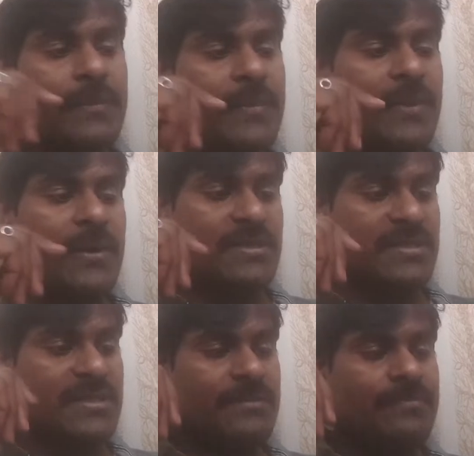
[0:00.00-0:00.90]
parts.
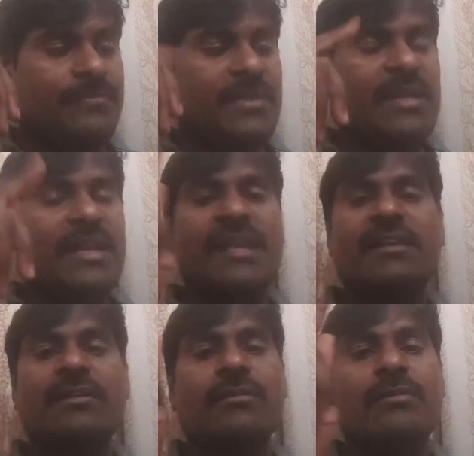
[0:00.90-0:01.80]

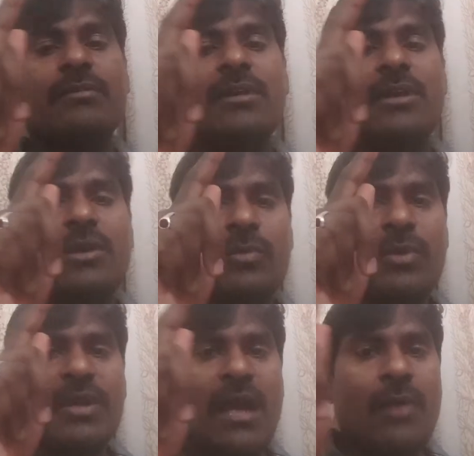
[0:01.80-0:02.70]
Like
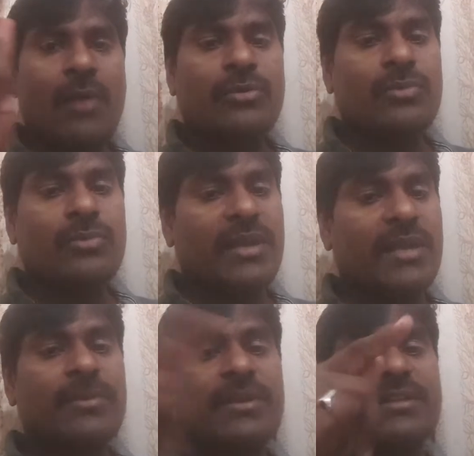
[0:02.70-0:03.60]
we have to
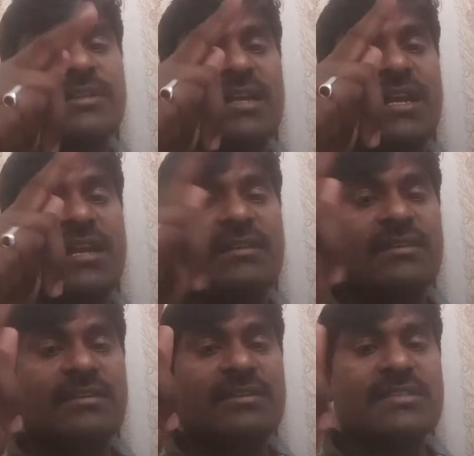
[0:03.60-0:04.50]
labeling that
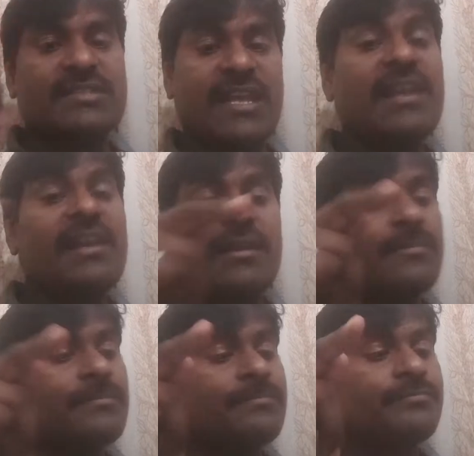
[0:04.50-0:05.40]
cell.
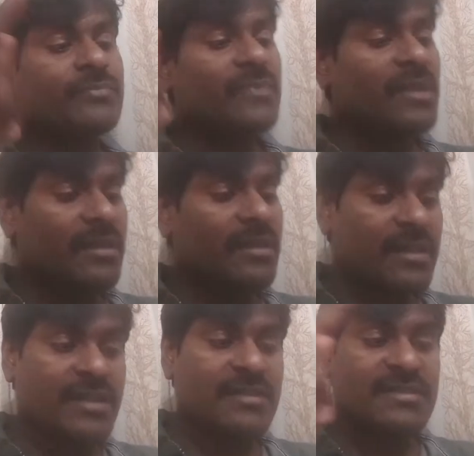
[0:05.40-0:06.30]

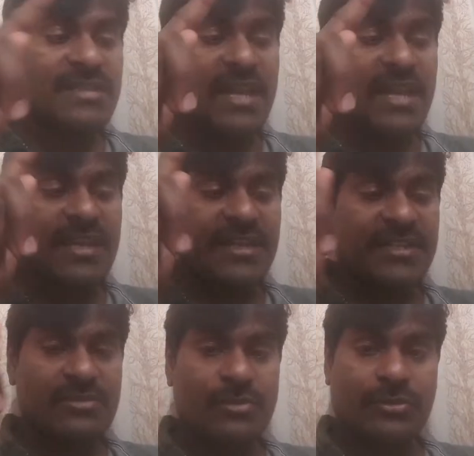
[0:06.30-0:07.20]
Then cell, it
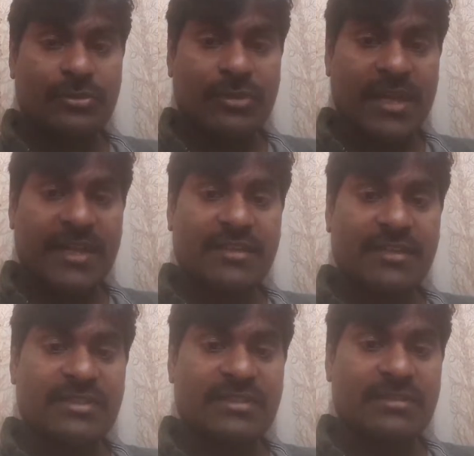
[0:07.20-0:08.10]
is going to connect
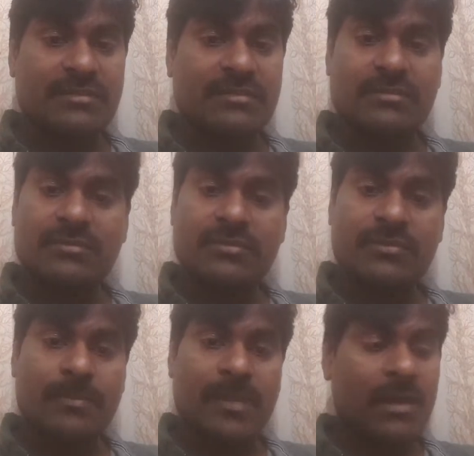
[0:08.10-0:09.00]
with the
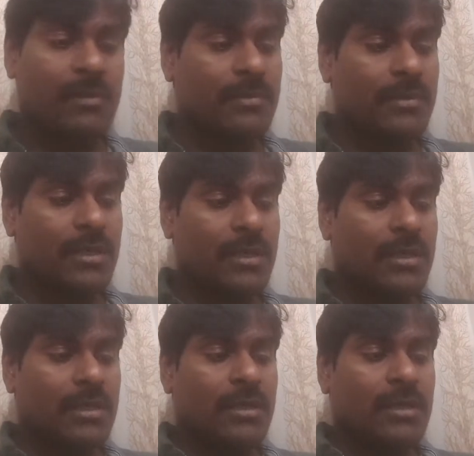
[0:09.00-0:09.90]
bulb.
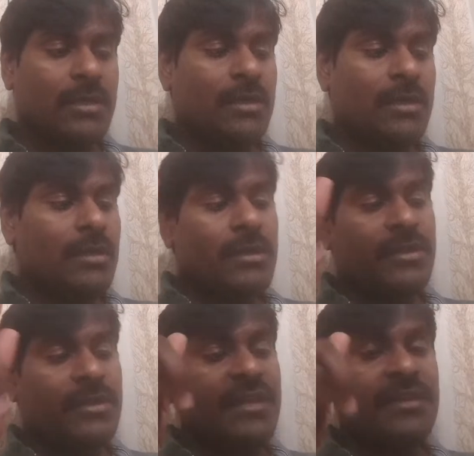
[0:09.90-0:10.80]

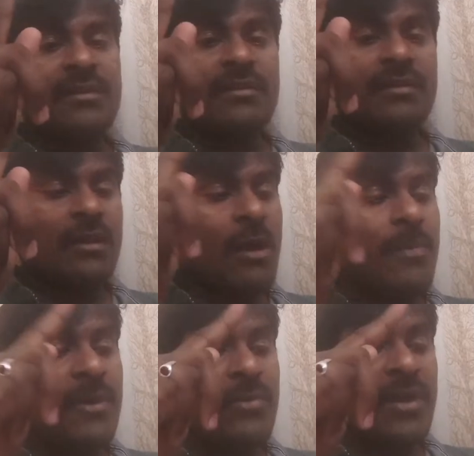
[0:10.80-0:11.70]
Then
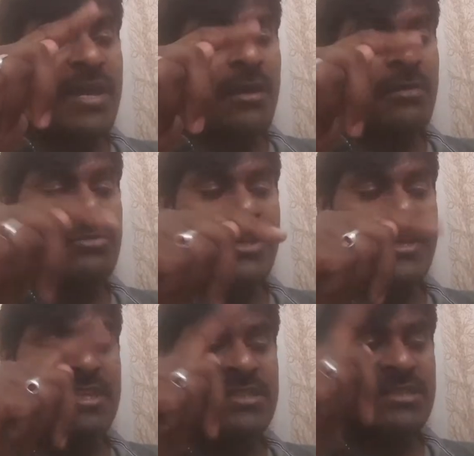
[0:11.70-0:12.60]
copper wire also it
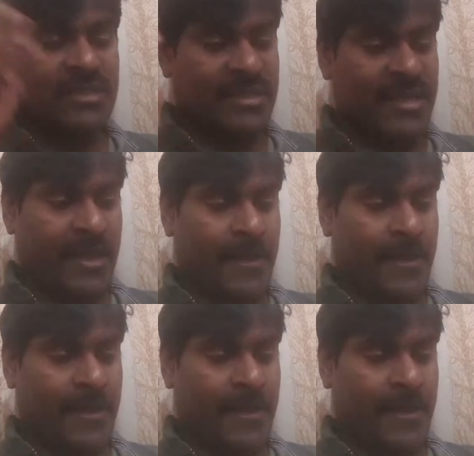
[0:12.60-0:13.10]
is there.